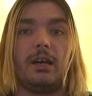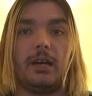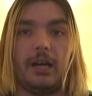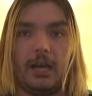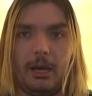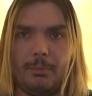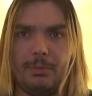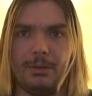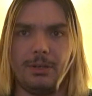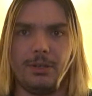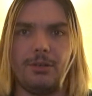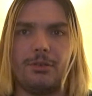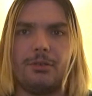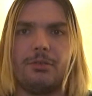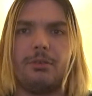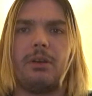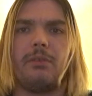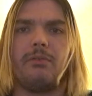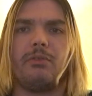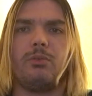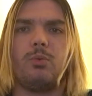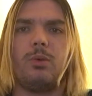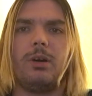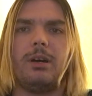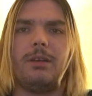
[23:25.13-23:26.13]
Happy New Year,
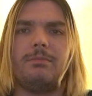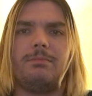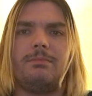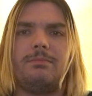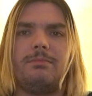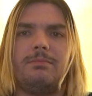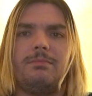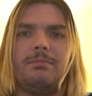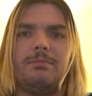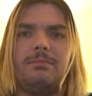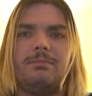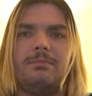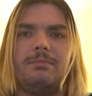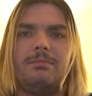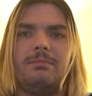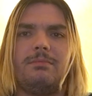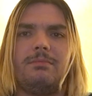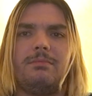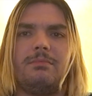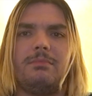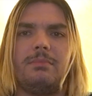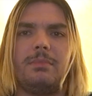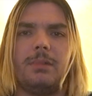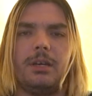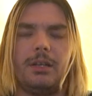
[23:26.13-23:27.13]
everyone.
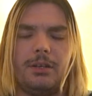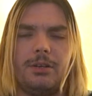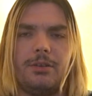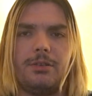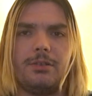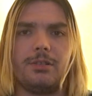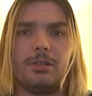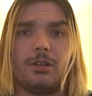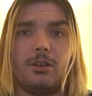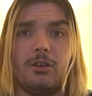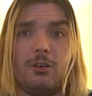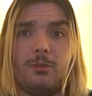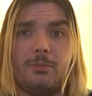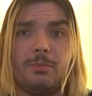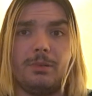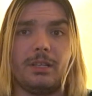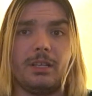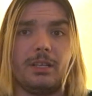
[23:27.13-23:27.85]
And here's the hope